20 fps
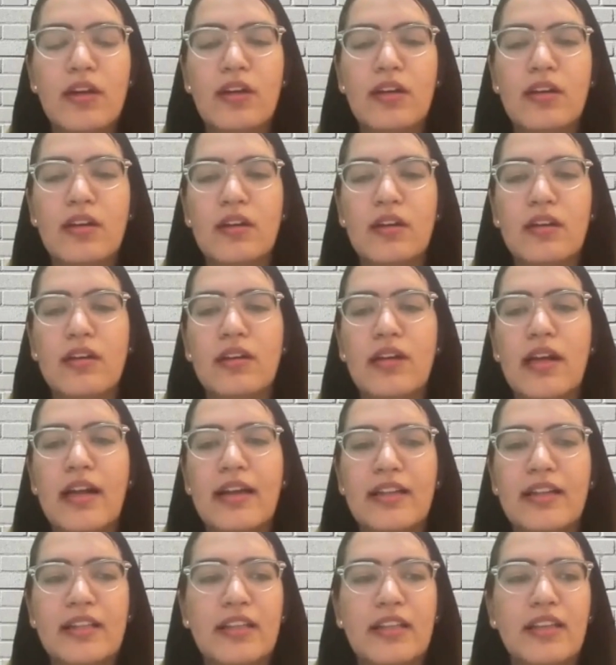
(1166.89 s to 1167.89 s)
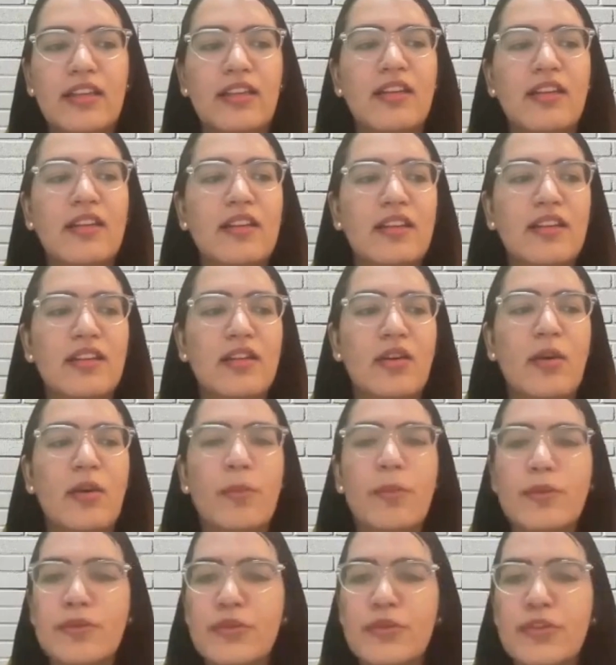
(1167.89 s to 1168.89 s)
had the
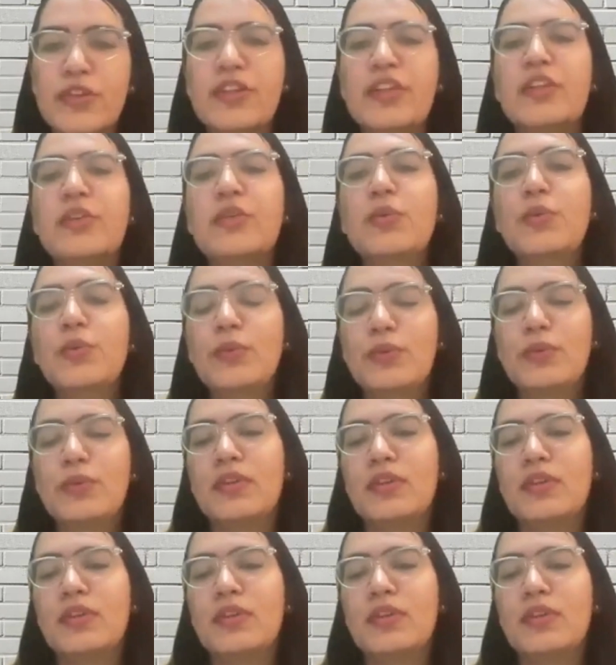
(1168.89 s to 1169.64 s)
opportunity to